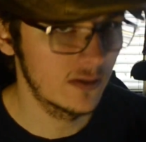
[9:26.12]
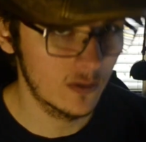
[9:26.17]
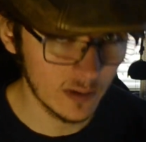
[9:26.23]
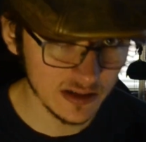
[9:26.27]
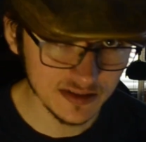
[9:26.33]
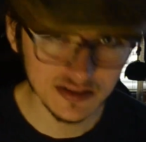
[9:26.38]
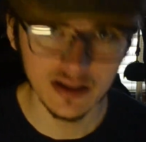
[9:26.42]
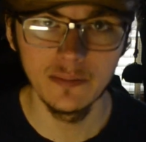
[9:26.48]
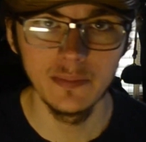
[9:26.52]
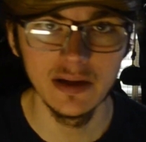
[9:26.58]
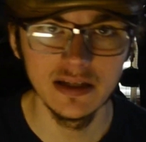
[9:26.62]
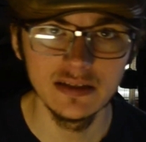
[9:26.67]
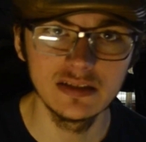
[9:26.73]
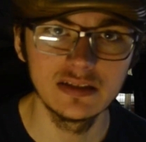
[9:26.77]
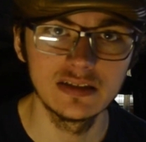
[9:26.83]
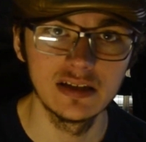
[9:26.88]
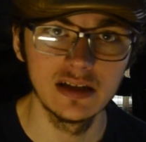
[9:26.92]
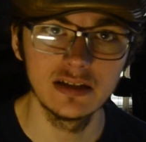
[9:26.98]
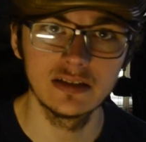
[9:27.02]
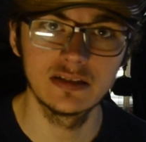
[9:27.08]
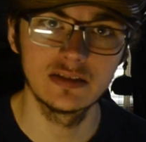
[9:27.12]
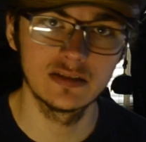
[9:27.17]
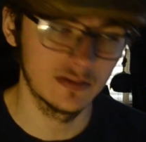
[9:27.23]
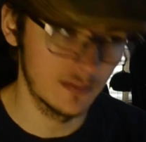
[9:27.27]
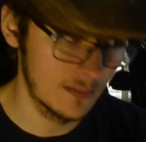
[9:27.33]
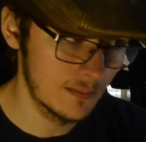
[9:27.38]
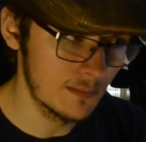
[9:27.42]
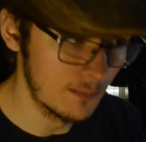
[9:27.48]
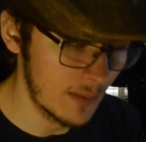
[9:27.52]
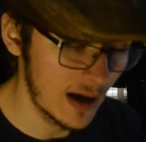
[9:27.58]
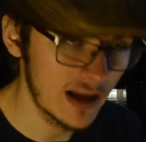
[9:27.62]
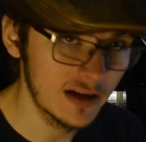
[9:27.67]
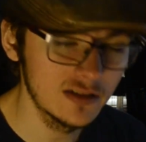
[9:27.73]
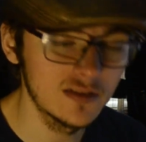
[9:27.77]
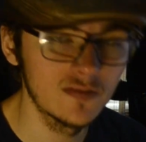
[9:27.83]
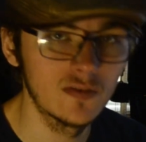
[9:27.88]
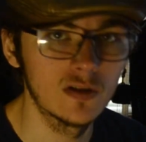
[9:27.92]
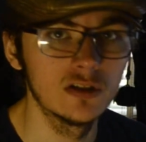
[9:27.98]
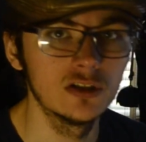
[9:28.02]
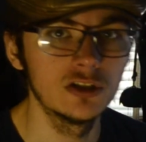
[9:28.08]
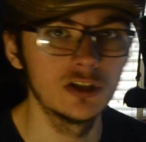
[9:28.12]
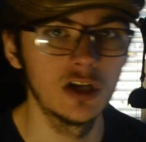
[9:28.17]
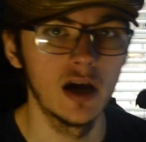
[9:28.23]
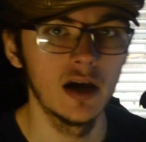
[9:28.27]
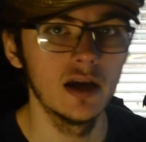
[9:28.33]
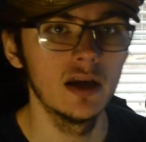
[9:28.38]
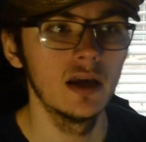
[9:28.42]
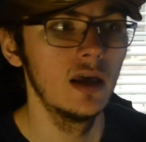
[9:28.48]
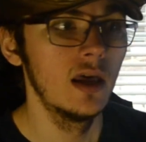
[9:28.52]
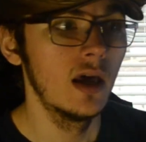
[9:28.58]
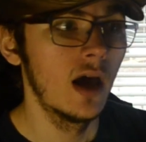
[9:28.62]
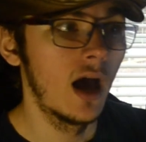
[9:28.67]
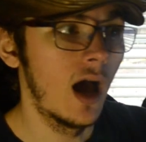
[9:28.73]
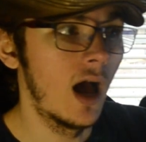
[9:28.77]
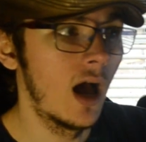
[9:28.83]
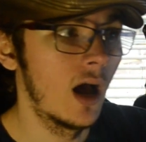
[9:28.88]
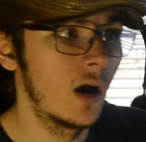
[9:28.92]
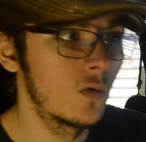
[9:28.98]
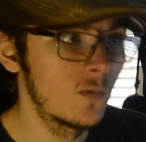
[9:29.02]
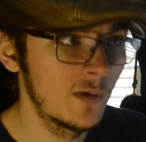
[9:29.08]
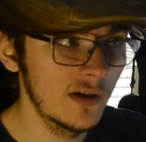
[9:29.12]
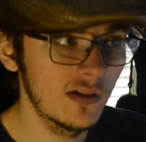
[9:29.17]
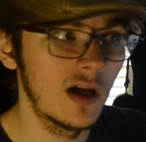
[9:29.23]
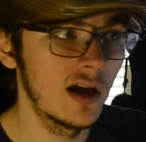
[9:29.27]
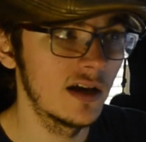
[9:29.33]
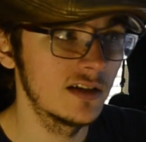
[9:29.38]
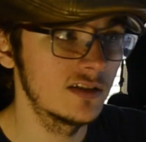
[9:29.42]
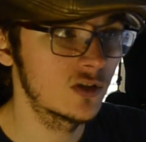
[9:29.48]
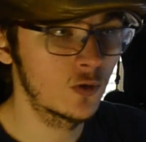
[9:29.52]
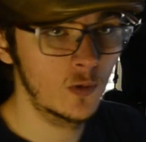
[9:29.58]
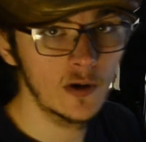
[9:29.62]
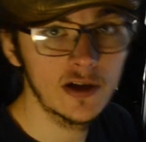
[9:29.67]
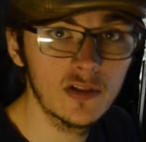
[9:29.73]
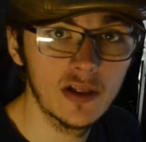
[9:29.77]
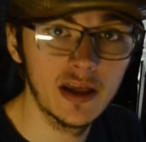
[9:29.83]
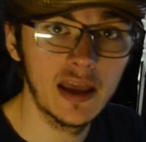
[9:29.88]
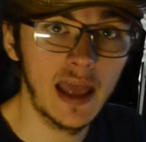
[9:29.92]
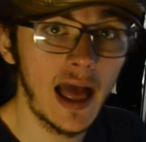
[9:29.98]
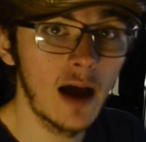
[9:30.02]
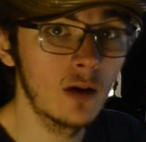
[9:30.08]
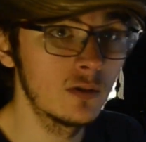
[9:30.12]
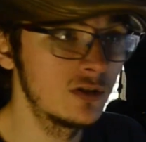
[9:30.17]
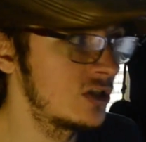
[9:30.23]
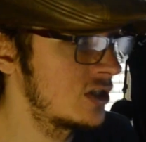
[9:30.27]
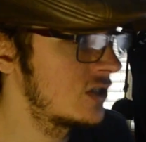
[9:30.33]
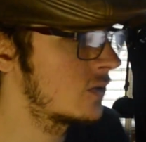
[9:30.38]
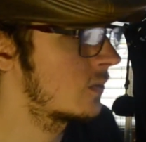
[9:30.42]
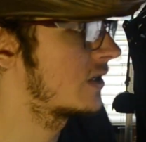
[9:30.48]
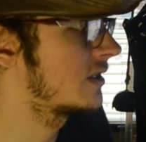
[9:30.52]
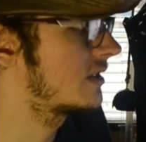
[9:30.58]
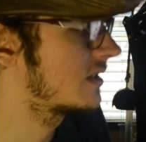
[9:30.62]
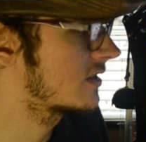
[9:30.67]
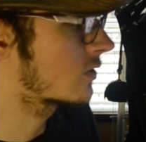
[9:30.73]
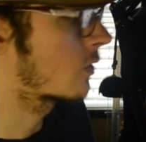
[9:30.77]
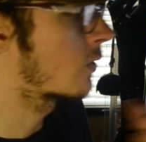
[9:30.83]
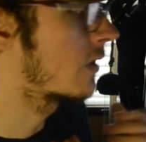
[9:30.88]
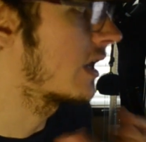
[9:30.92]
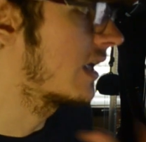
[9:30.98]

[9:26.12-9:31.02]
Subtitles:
rest of the main 6, minus Fluttershy, realize quickly how genuine Discord